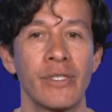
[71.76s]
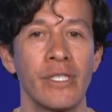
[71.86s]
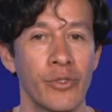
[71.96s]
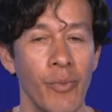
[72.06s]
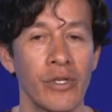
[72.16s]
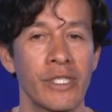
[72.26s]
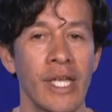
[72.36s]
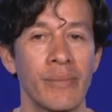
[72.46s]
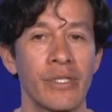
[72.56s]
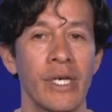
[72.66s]
small
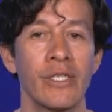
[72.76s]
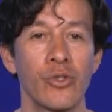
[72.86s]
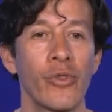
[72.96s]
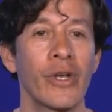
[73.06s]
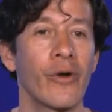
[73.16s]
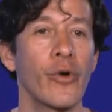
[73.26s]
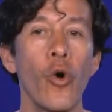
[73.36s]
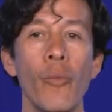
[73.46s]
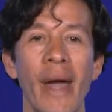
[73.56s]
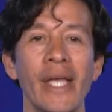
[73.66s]
steps, so there are no
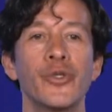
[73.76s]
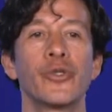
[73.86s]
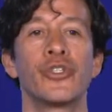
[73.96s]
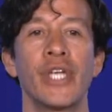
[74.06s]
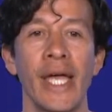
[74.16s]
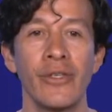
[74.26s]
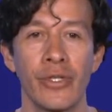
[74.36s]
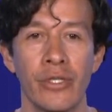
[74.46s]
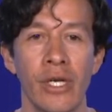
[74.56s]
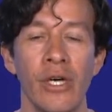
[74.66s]
major
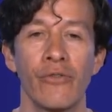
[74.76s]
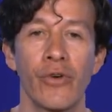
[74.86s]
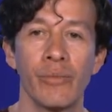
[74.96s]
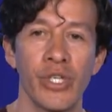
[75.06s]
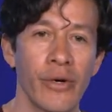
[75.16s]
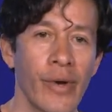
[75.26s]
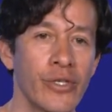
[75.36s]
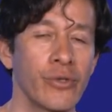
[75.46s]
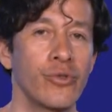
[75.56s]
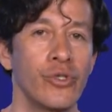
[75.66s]
changes from
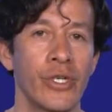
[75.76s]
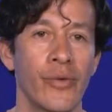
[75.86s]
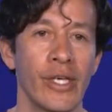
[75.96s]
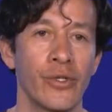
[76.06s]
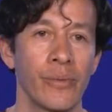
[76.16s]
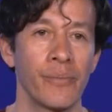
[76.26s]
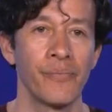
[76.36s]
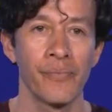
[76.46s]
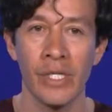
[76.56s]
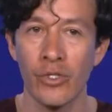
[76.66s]
generation to generation.
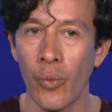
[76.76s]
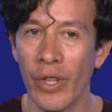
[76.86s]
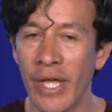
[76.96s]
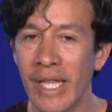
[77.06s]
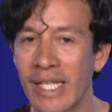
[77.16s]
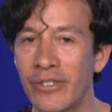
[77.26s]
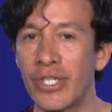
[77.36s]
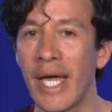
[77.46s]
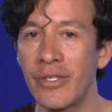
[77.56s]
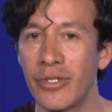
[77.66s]
So we think that
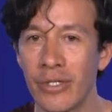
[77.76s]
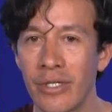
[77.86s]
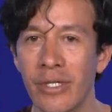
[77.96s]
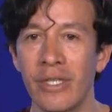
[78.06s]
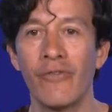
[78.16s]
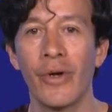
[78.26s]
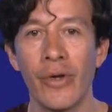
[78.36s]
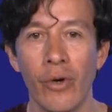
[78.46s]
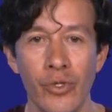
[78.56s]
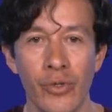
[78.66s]
changes, the very
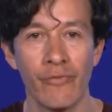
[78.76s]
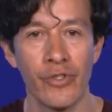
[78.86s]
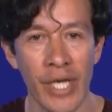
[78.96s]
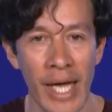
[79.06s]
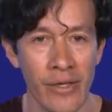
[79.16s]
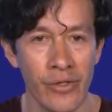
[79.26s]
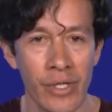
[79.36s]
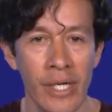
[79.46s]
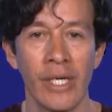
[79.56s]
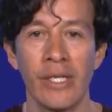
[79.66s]
notion of change
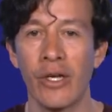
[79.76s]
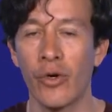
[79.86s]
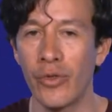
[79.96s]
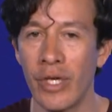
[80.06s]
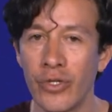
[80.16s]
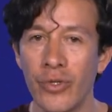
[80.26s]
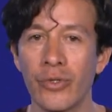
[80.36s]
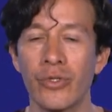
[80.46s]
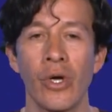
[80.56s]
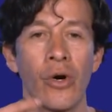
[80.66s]
in the
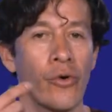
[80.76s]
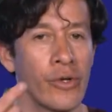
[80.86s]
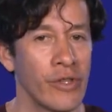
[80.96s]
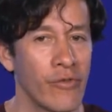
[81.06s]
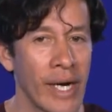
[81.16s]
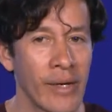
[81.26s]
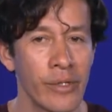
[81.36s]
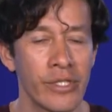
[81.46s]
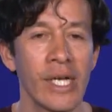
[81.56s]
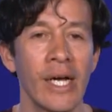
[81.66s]
conditions or in the
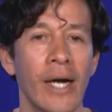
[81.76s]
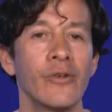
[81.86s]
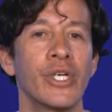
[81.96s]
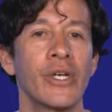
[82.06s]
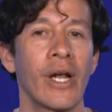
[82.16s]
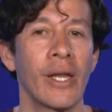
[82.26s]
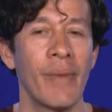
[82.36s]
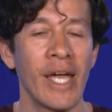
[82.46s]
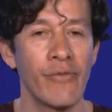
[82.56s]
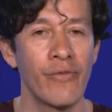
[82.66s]
variables, are generally
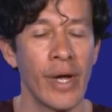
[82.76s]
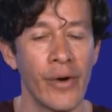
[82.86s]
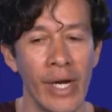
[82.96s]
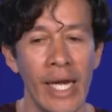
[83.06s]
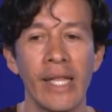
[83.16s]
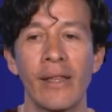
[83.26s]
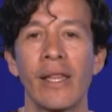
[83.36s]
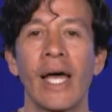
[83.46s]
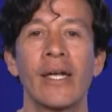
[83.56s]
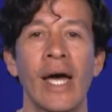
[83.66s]
made very little
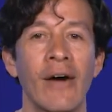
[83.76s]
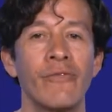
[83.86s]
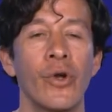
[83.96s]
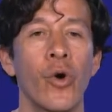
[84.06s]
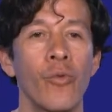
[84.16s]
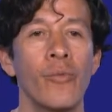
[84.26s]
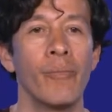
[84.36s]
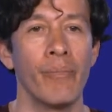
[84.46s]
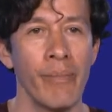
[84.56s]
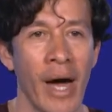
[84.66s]
and have no
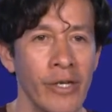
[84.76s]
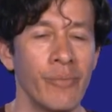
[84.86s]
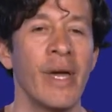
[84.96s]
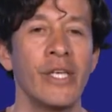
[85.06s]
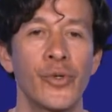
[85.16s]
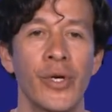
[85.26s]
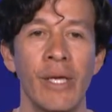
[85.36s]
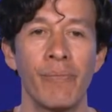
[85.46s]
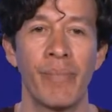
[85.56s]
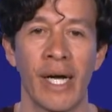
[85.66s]
major
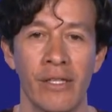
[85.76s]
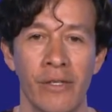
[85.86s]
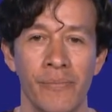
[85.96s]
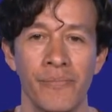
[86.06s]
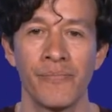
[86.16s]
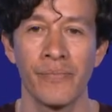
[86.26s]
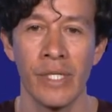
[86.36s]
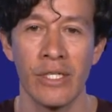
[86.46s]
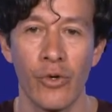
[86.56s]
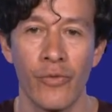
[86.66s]
impact.
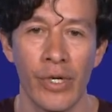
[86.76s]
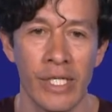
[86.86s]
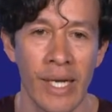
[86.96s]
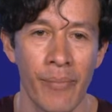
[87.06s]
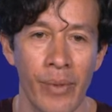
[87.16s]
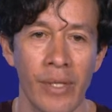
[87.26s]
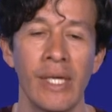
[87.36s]
So for example,